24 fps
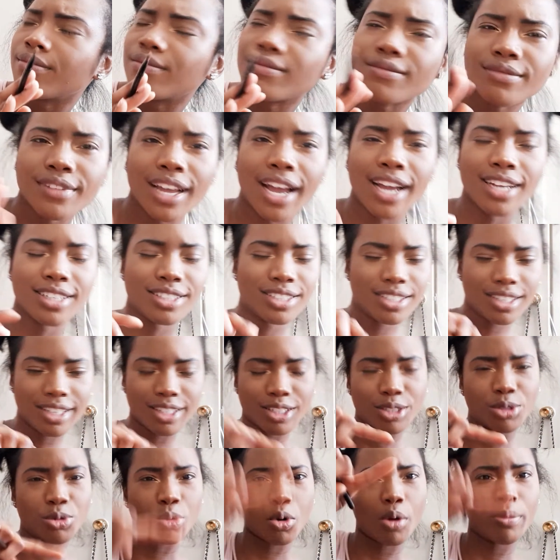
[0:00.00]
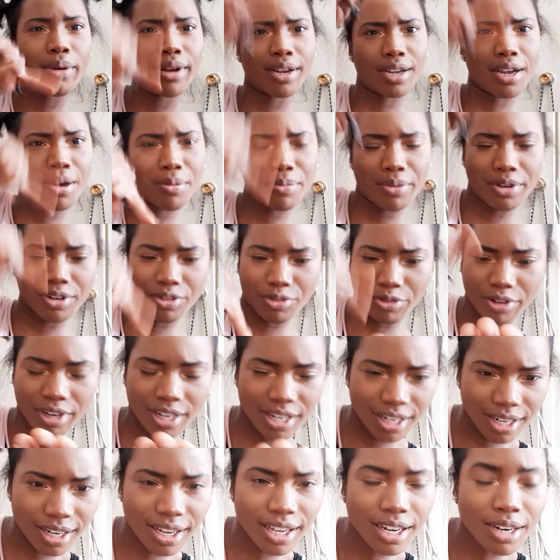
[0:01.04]
I had to like scroll back up and read it
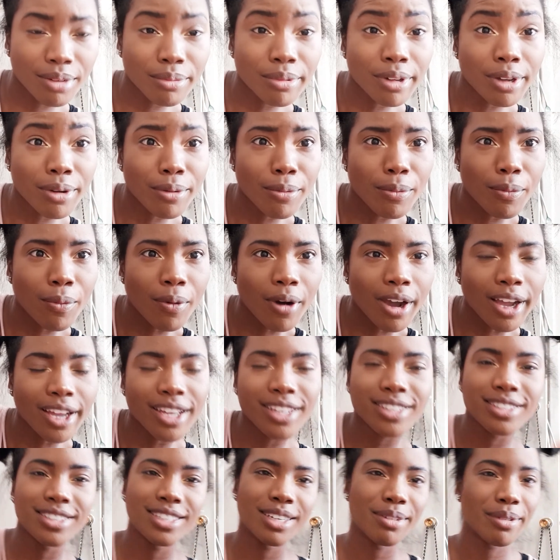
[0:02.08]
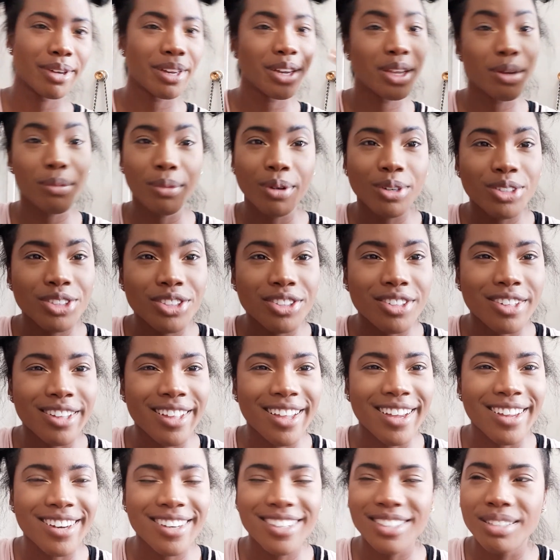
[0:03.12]
again. I'm like, what? See, I'm getting emotional
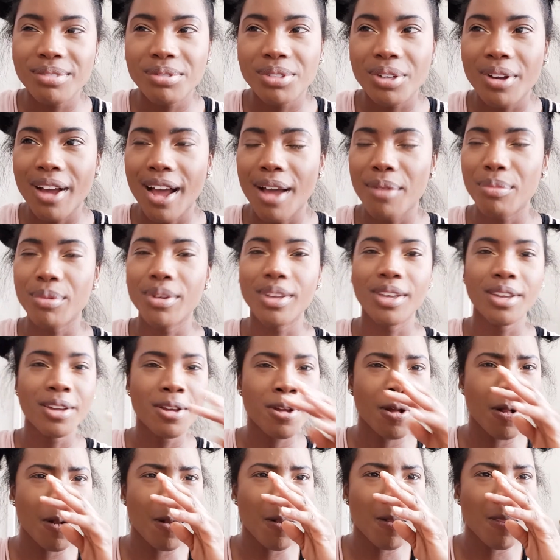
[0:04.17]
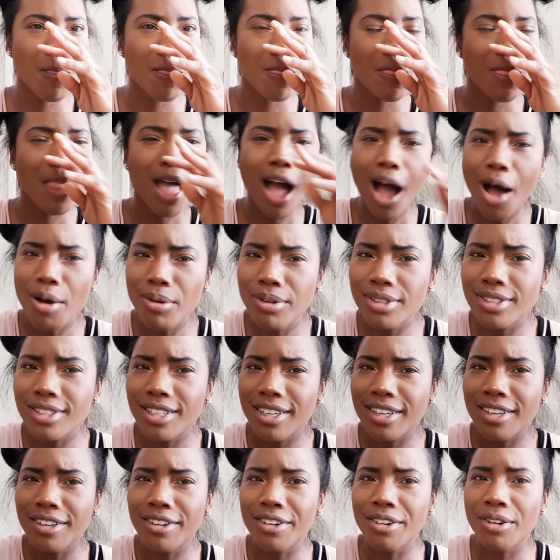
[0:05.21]
again because I'm so happy. I was
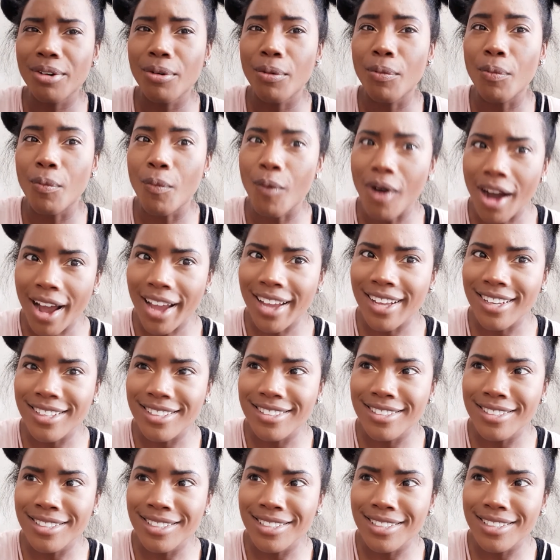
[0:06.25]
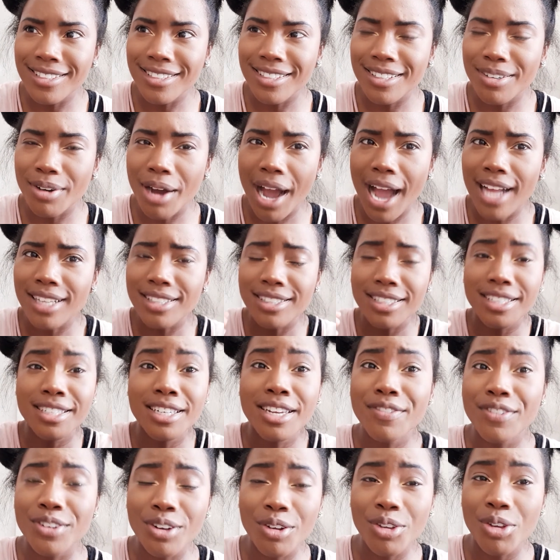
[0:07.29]
like, girl, what? Didn't
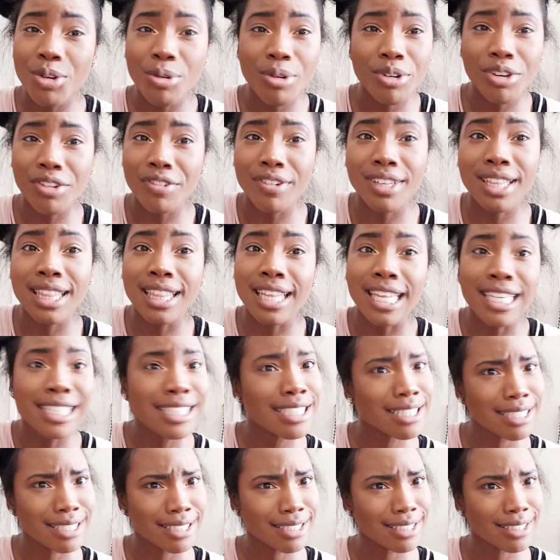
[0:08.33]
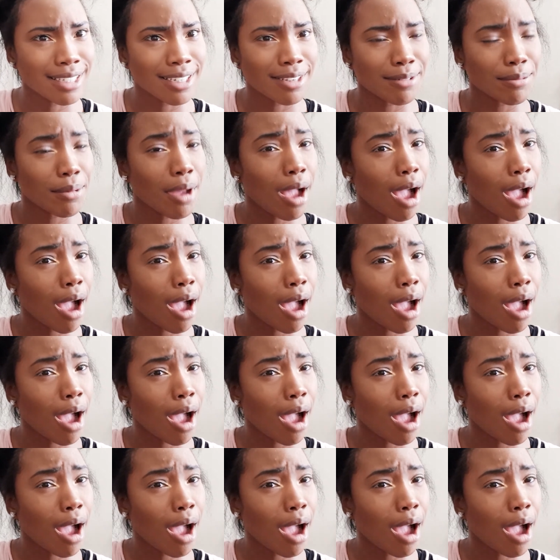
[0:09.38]
even know you were in a relationship.